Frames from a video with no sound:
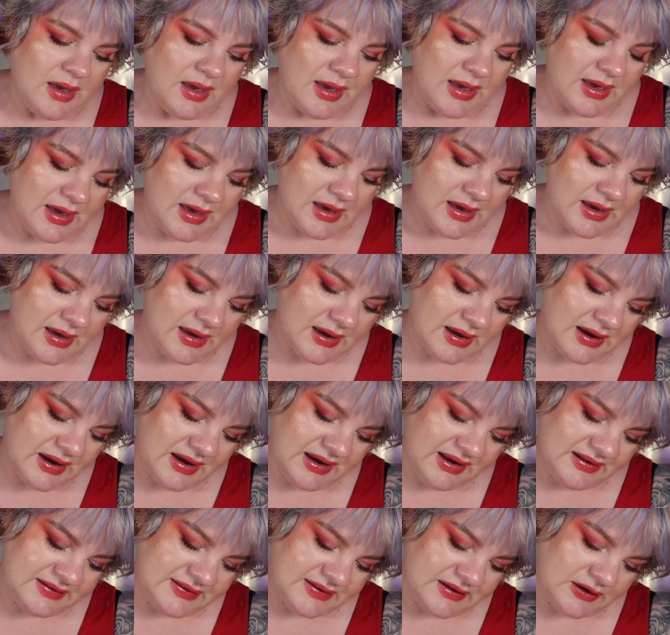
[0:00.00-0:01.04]

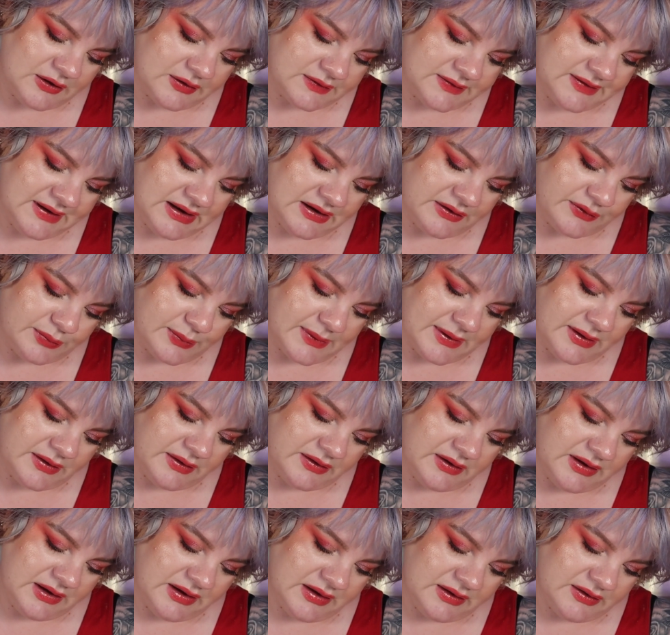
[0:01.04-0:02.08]
It's the concealer
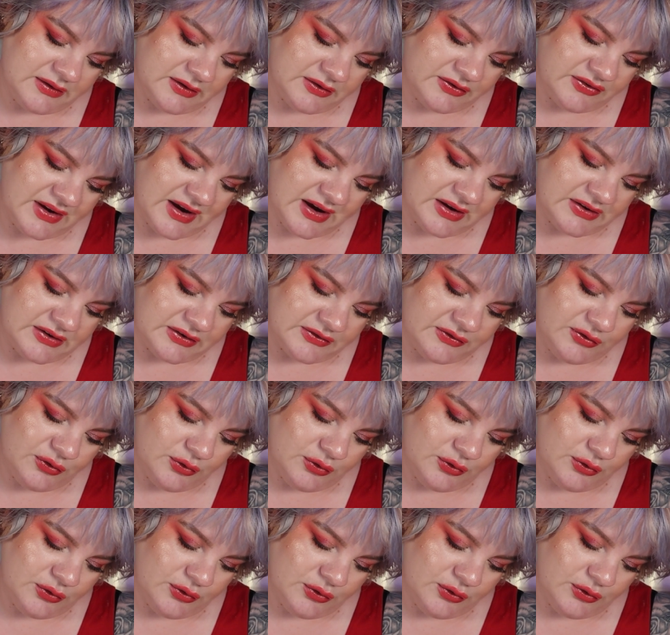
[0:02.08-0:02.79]
in the shade